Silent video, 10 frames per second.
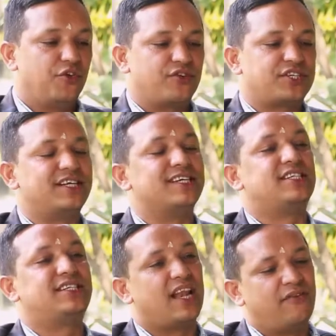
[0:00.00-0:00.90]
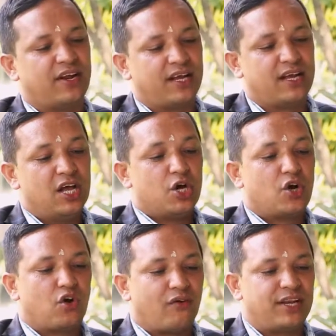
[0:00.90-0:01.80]
University is delivering
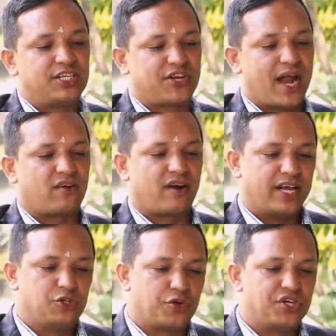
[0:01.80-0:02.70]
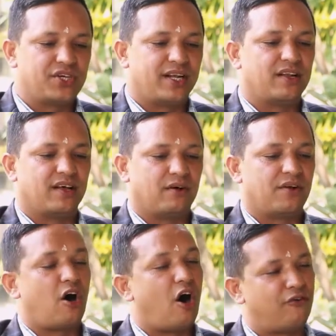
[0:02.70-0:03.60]
globally standard education
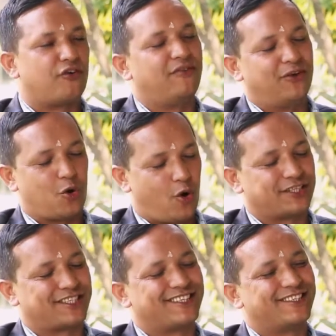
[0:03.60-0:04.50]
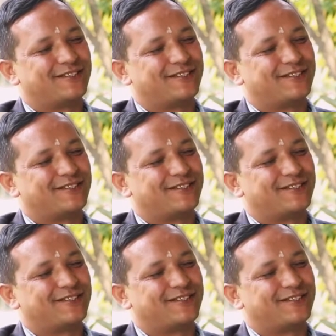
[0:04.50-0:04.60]
on affordable cost?